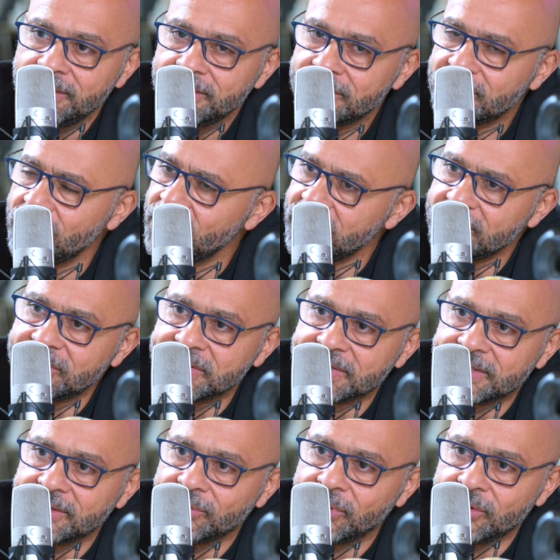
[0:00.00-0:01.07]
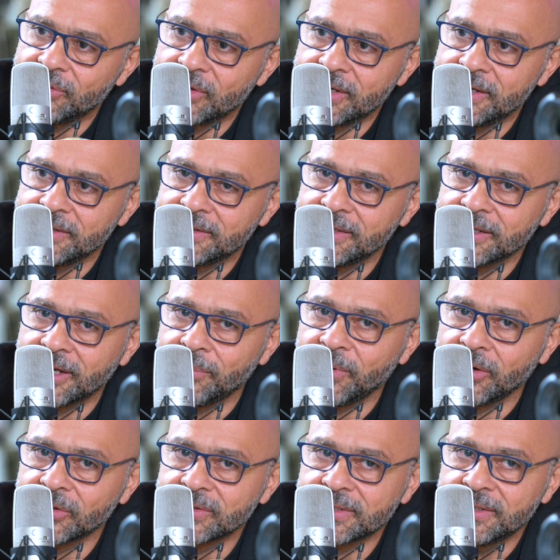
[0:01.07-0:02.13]
So interesting when you really think
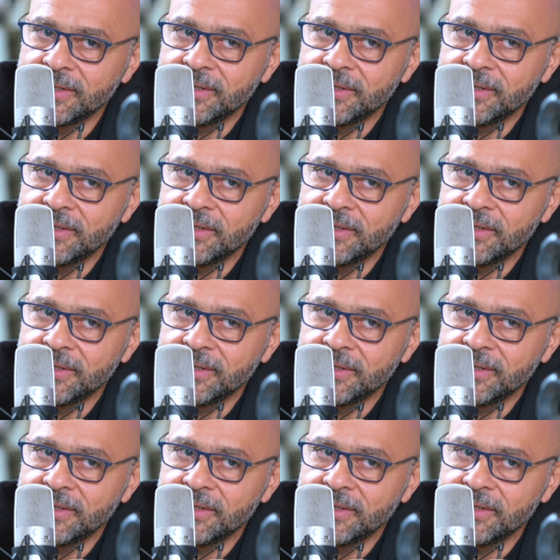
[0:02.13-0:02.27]
about,